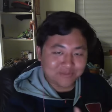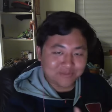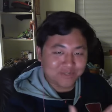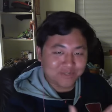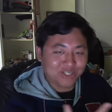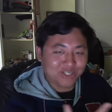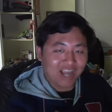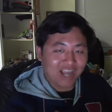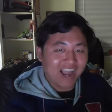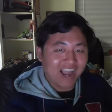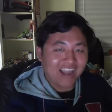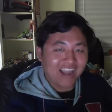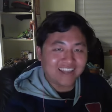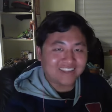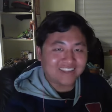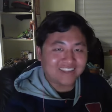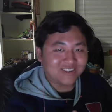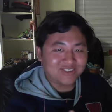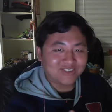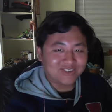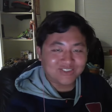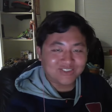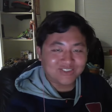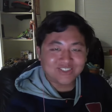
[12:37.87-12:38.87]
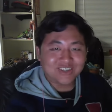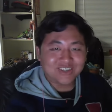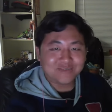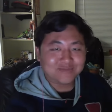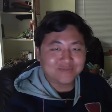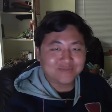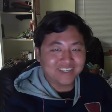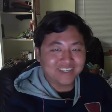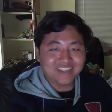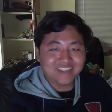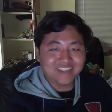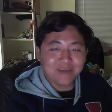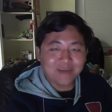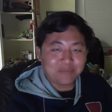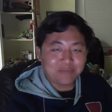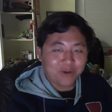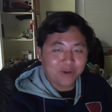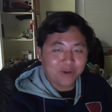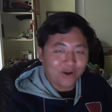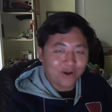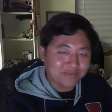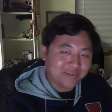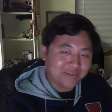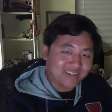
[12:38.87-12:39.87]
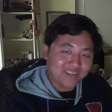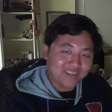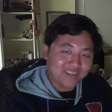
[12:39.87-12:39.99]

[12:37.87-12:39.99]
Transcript: shiners or something that pond, man. The